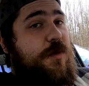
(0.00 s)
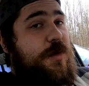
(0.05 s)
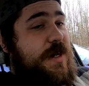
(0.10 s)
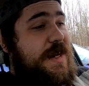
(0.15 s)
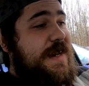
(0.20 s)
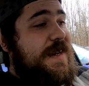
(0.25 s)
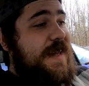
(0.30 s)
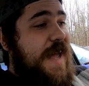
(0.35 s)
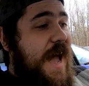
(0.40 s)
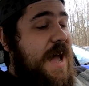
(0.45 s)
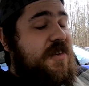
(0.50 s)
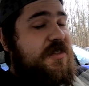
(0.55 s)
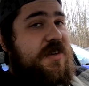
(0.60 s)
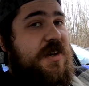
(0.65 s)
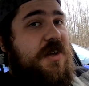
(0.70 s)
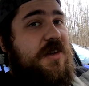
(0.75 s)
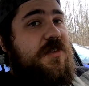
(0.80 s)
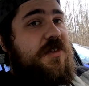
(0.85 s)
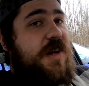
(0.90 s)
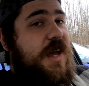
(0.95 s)
We need
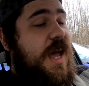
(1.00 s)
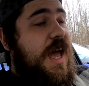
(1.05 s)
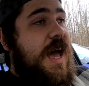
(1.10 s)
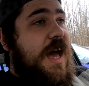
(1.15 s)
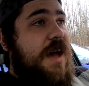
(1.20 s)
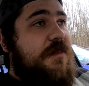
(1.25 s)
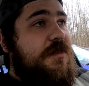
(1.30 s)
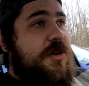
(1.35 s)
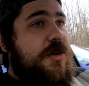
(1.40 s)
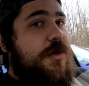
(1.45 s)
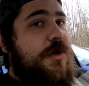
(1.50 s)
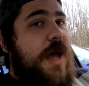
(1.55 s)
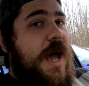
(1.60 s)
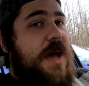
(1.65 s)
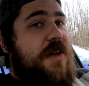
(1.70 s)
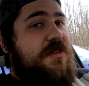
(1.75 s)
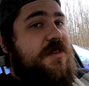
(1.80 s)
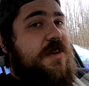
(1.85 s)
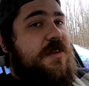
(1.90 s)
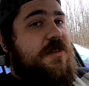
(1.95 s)
gaskets, and I have new
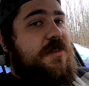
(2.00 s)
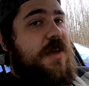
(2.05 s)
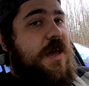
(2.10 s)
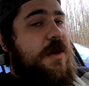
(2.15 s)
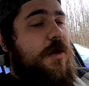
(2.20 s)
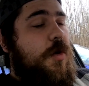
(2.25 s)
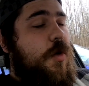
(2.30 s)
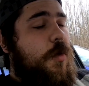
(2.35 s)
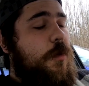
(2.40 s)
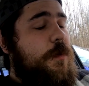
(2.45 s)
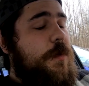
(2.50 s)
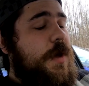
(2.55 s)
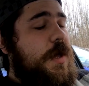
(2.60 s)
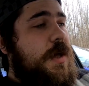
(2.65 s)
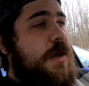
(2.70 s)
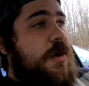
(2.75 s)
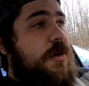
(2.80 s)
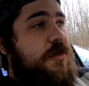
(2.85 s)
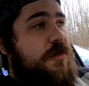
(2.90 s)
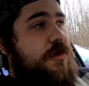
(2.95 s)
gaskets at
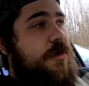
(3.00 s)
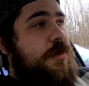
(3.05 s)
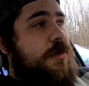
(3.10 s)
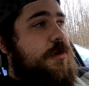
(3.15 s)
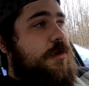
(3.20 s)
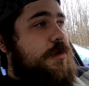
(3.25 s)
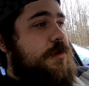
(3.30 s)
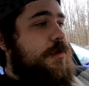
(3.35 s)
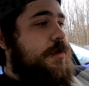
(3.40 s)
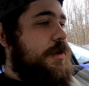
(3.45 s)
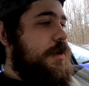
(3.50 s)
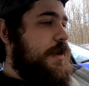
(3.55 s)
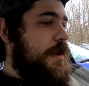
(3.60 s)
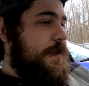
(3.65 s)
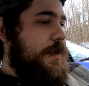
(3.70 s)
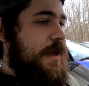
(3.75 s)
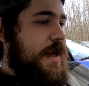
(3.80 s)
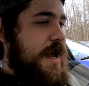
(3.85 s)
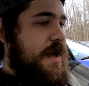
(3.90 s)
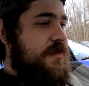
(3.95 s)
home. So I'm going to
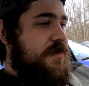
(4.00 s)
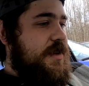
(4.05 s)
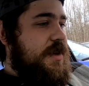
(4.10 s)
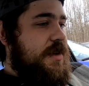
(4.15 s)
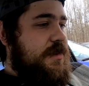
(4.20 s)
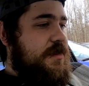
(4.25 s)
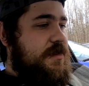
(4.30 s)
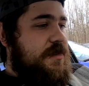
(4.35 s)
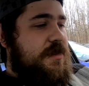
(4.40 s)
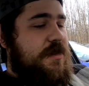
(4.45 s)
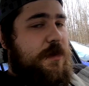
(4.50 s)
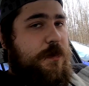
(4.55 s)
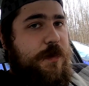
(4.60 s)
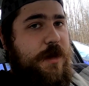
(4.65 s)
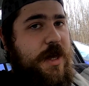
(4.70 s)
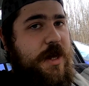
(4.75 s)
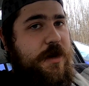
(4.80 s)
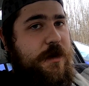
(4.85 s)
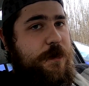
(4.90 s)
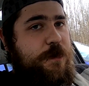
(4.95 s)
grab the gaskets, the
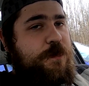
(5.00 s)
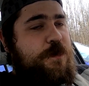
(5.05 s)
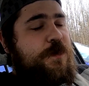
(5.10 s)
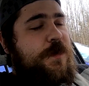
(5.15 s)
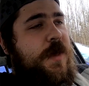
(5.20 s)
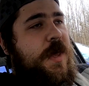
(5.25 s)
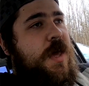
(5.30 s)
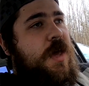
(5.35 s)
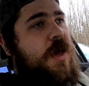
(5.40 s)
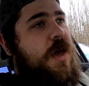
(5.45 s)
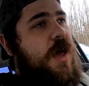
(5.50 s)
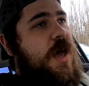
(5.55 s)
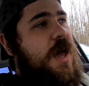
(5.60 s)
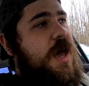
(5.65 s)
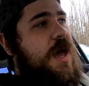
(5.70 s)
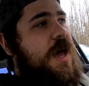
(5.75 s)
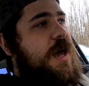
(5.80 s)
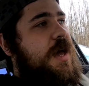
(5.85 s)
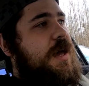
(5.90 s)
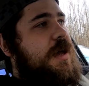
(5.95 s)
plenum,
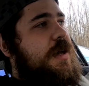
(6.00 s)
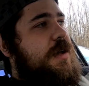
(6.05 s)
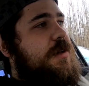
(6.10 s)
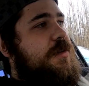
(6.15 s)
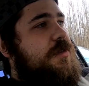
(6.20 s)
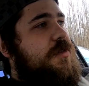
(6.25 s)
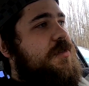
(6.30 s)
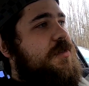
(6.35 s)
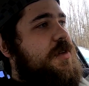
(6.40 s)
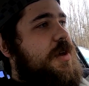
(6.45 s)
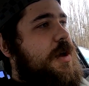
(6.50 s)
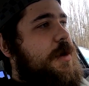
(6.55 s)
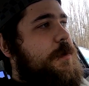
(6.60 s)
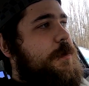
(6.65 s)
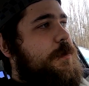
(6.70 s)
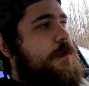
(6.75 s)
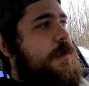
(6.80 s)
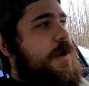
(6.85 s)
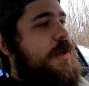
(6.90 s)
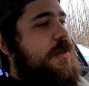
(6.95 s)
and
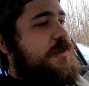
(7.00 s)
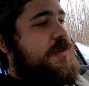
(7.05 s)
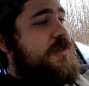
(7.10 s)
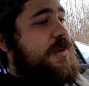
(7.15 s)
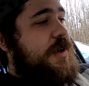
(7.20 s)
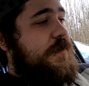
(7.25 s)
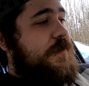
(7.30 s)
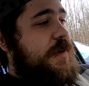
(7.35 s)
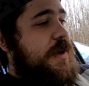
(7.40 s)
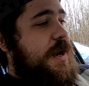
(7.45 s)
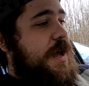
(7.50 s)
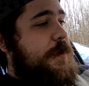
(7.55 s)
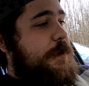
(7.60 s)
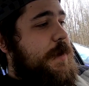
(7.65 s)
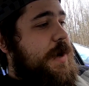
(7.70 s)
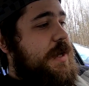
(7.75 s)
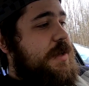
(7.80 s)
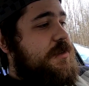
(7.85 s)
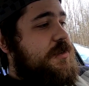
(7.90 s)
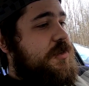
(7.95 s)
some other stuff, and I
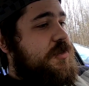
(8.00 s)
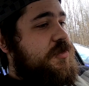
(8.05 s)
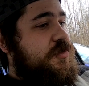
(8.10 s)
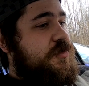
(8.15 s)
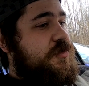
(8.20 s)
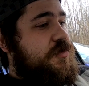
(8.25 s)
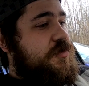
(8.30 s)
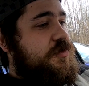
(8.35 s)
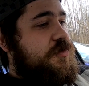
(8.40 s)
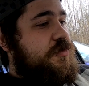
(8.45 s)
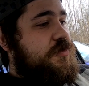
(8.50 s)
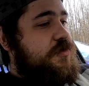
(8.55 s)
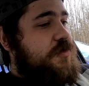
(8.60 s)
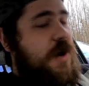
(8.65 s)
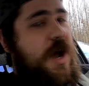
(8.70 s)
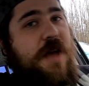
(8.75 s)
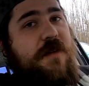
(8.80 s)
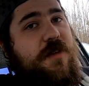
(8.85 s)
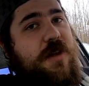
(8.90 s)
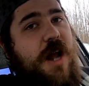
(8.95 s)
might just
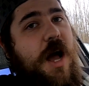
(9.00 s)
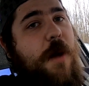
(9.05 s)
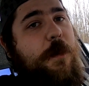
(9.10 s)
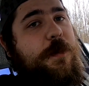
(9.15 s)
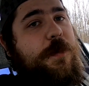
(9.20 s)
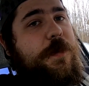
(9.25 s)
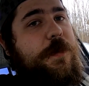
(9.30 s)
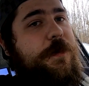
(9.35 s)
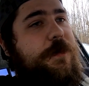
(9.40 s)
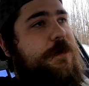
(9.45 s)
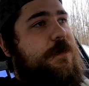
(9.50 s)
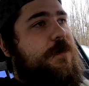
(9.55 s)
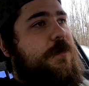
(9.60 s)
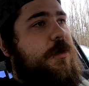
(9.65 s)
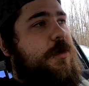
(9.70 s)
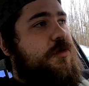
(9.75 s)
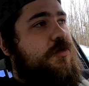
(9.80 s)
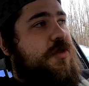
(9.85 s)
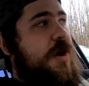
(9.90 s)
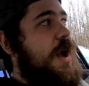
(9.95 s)
drive it up,
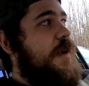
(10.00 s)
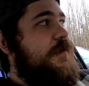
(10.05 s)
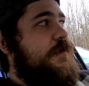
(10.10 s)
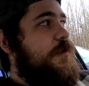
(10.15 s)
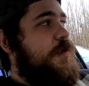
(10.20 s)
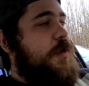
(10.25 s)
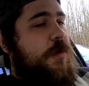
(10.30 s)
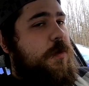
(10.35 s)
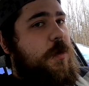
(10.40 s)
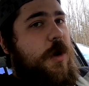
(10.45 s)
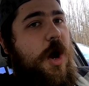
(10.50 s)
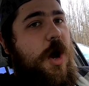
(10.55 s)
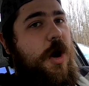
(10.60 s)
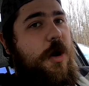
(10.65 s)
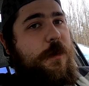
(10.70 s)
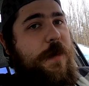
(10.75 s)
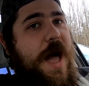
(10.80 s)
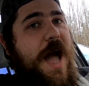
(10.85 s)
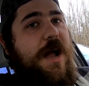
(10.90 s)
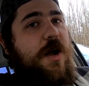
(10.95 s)
or drive the
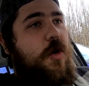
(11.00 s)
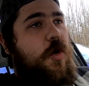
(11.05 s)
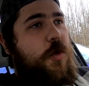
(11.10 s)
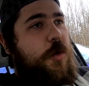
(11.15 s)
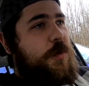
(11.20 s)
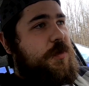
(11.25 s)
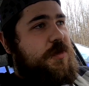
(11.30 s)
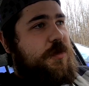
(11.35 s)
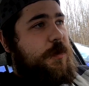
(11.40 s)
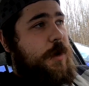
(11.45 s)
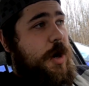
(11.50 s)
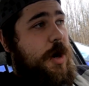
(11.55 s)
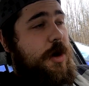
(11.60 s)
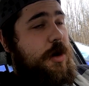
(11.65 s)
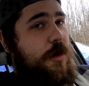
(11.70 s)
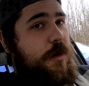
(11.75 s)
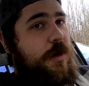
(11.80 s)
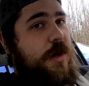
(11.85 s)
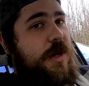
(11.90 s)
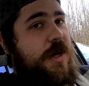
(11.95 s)
car back home
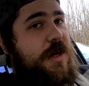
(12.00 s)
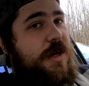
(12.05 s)
tomorrow.